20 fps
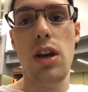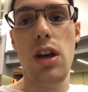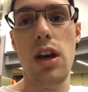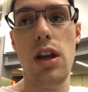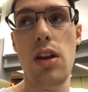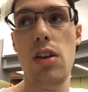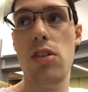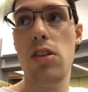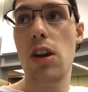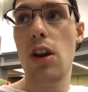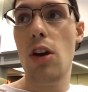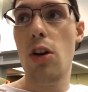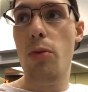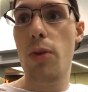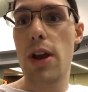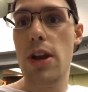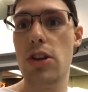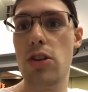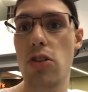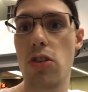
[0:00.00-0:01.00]
it is an
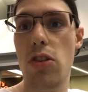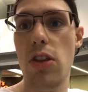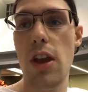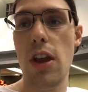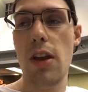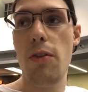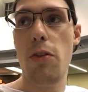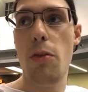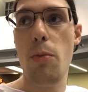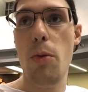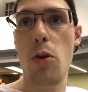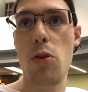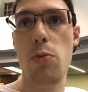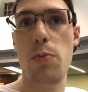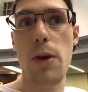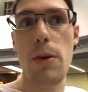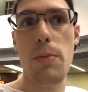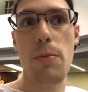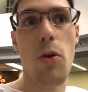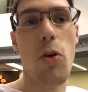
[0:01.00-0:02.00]
outrageous thing for most
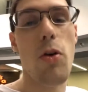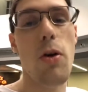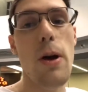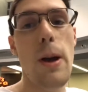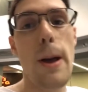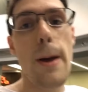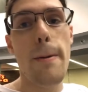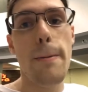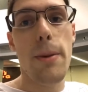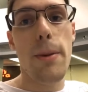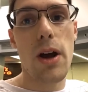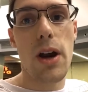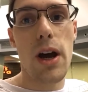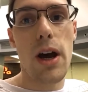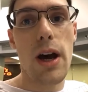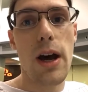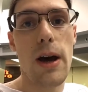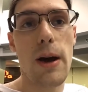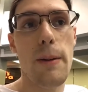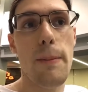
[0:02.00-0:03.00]
people but
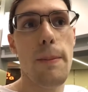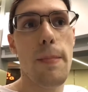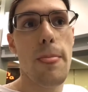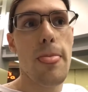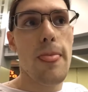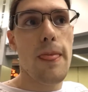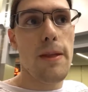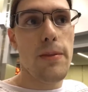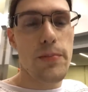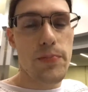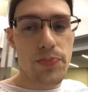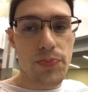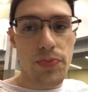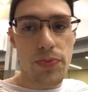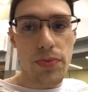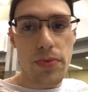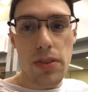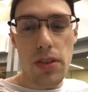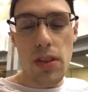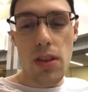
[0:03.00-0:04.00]
uh
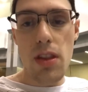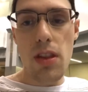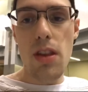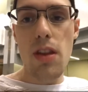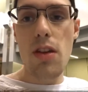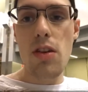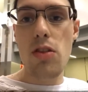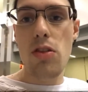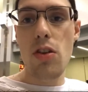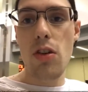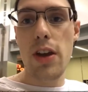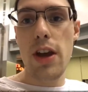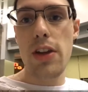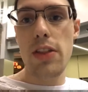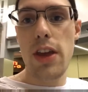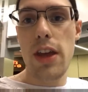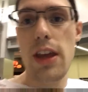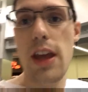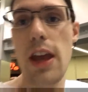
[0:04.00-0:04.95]
so yeah, they